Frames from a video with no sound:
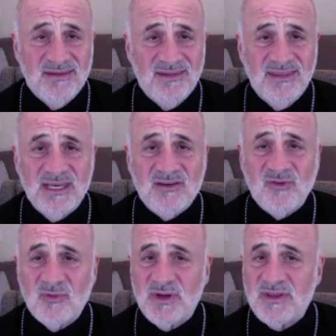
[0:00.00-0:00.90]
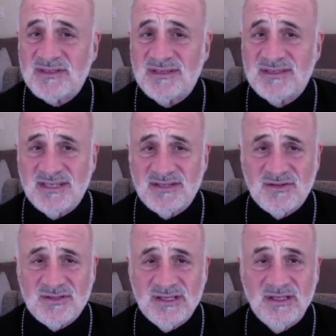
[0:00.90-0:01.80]
Therefore, brothers and
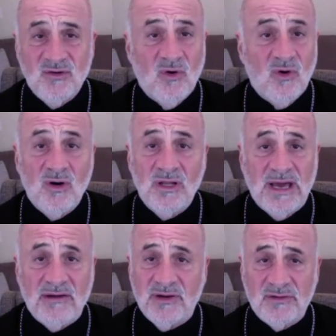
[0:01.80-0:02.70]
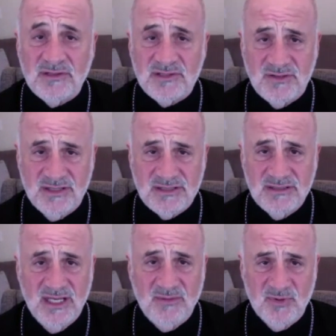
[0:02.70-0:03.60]
sisters, in all of our distress
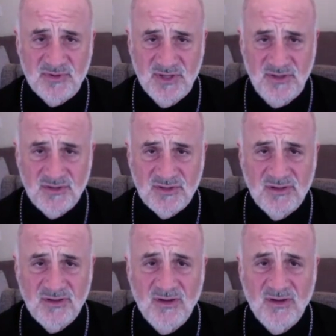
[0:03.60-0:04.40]
and persecution,